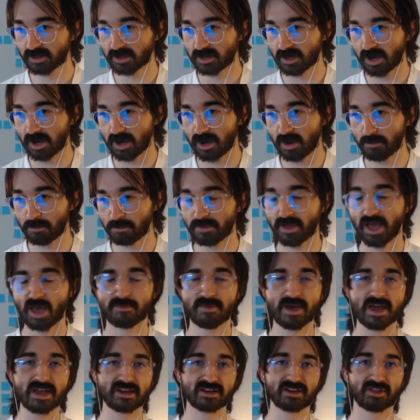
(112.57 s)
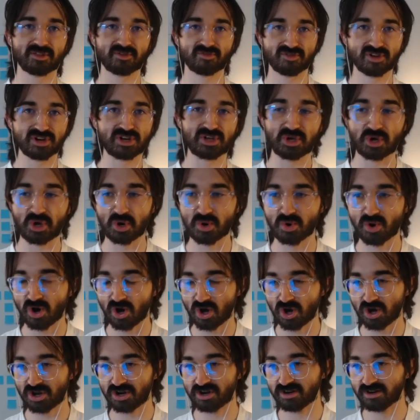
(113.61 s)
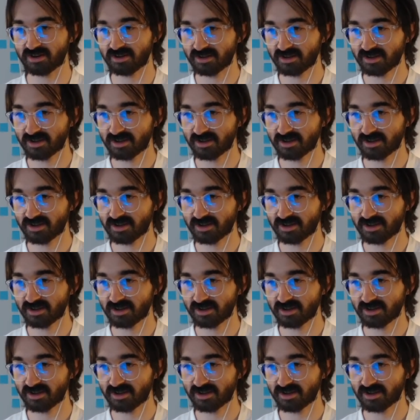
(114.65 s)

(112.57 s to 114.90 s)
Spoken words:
I made another video on